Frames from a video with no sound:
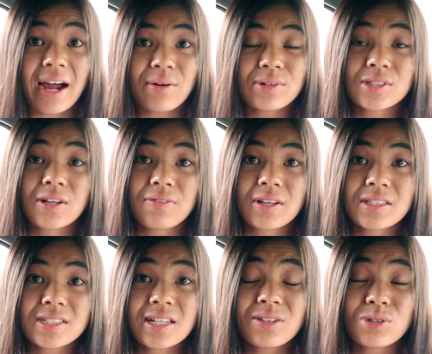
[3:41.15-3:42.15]
hours of
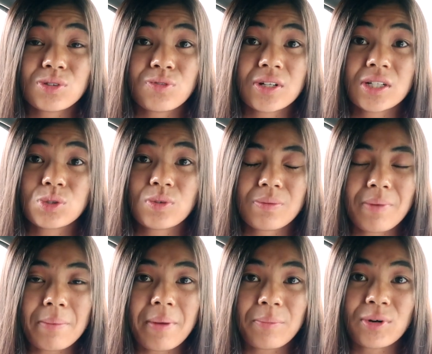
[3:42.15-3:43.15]
continuous footage with
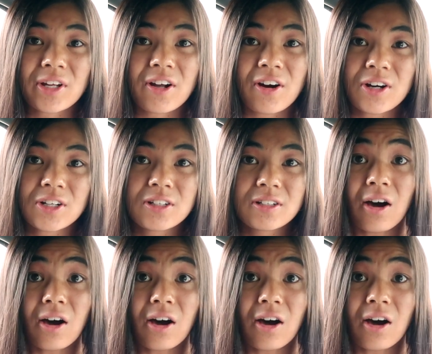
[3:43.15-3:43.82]
my memory card.